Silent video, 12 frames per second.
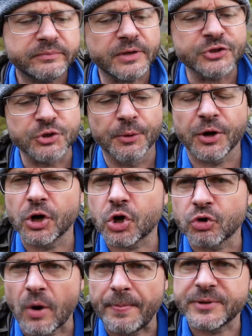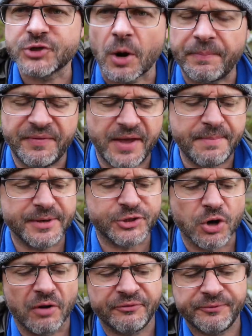So we're going to crop the top of the image
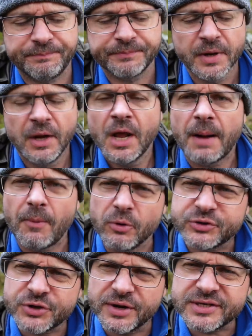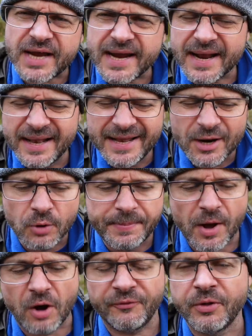off. I'm also going to take a little
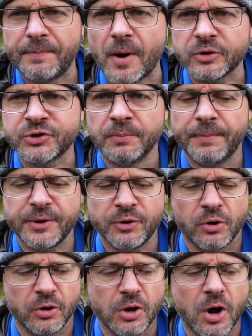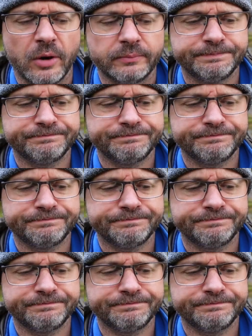bit off the bottom, but not a lot.